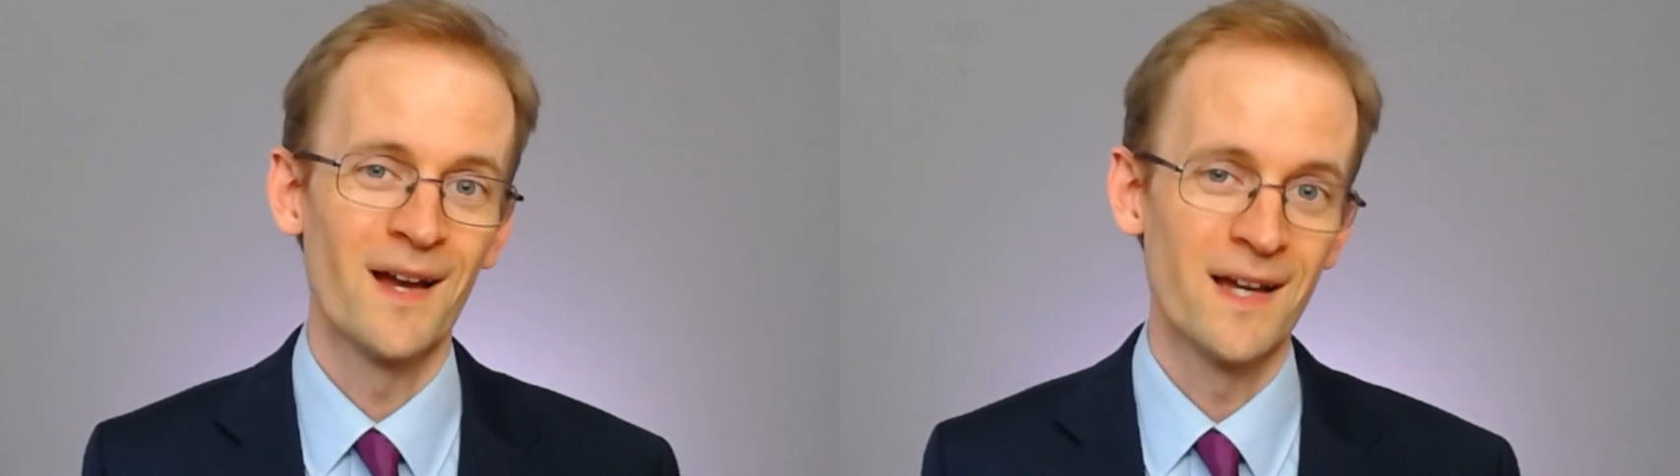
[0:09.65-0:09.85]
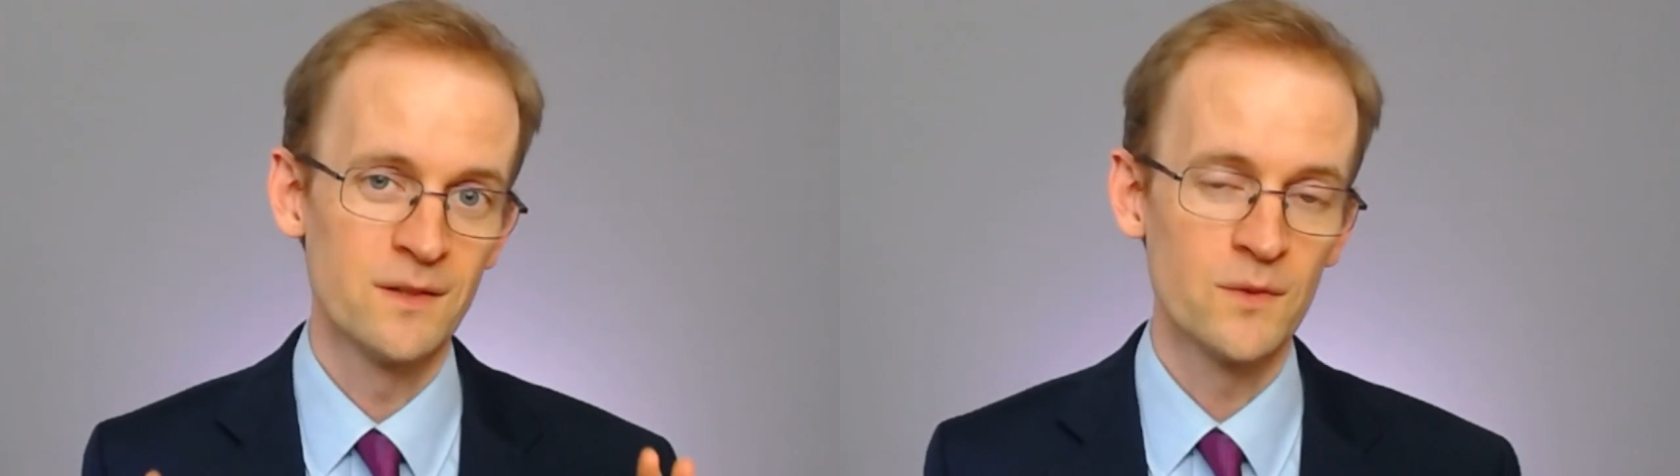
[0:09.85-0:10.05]

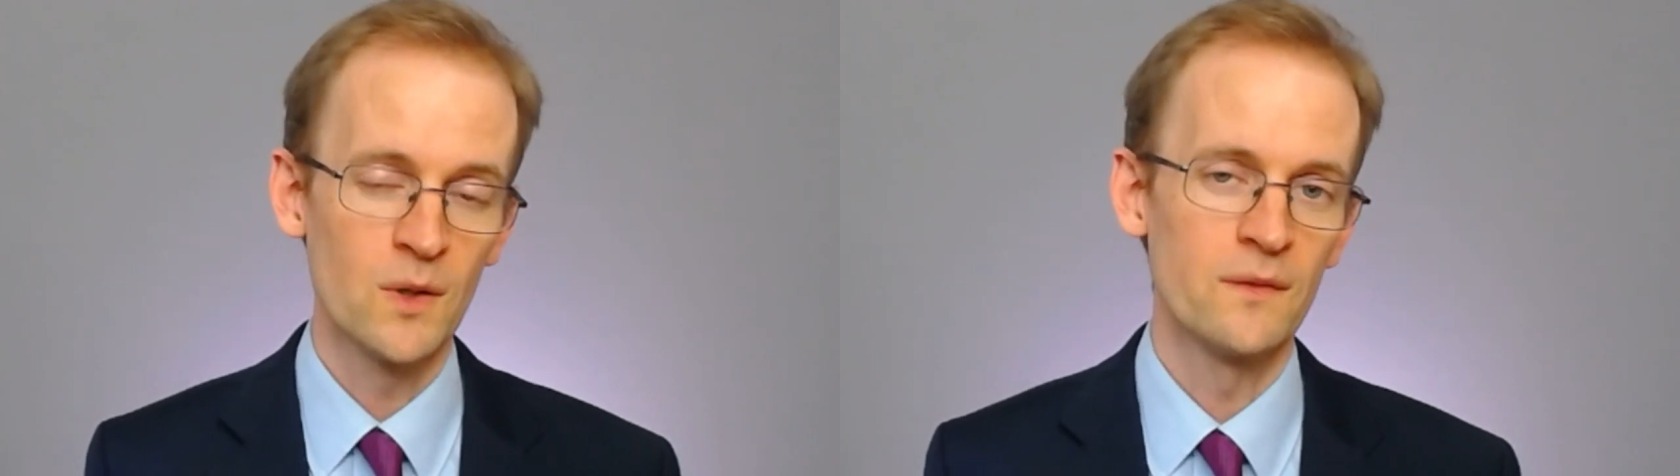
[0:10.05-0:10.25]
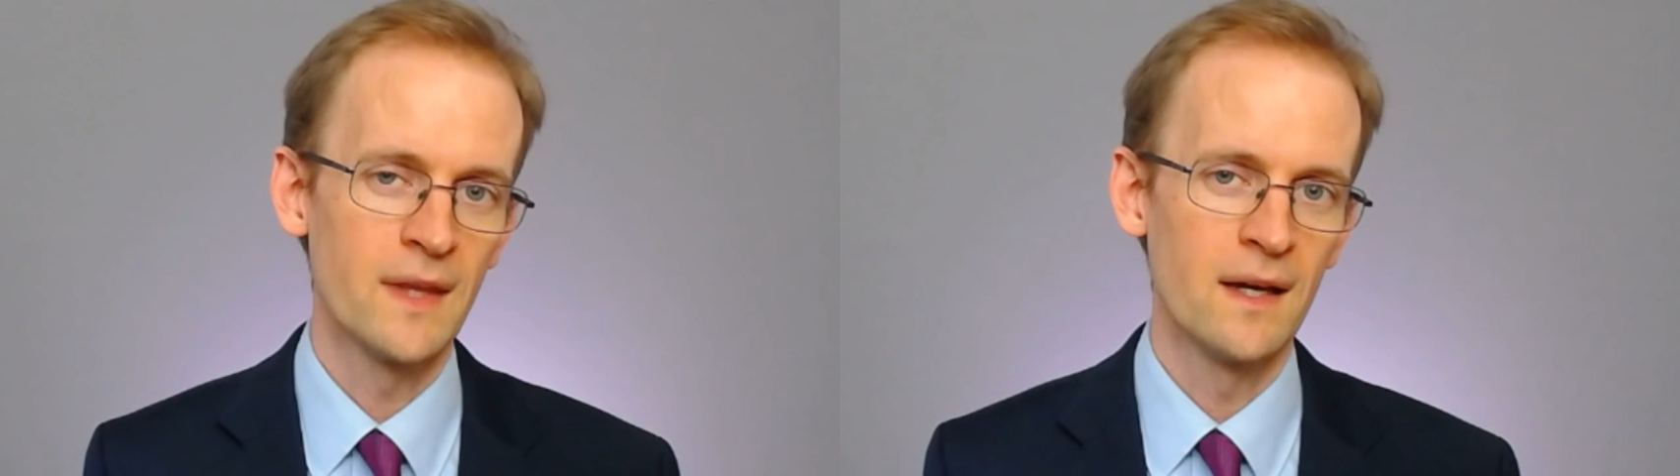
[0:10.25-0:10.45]
and have
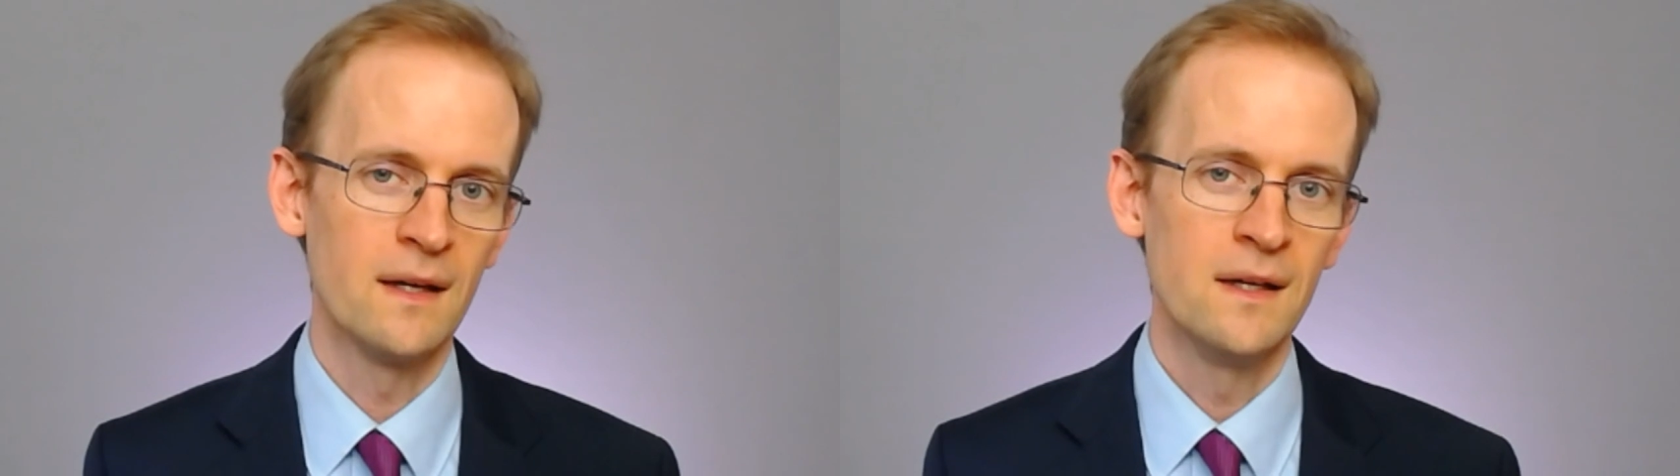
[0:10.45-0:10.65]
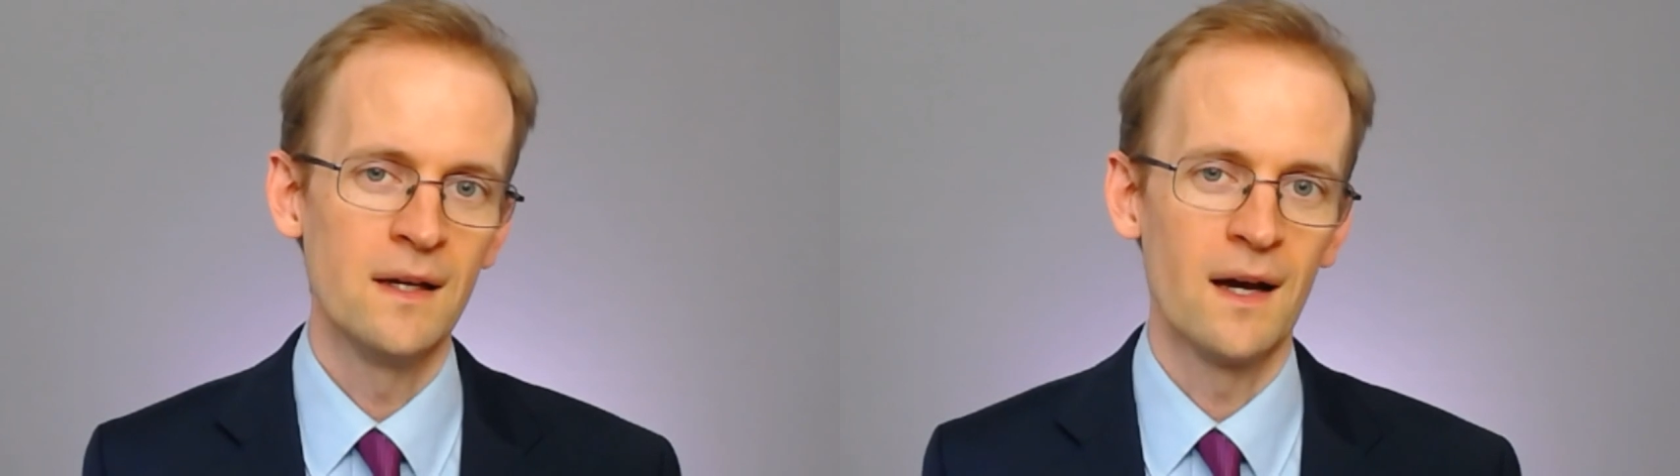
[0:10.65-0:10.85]
got their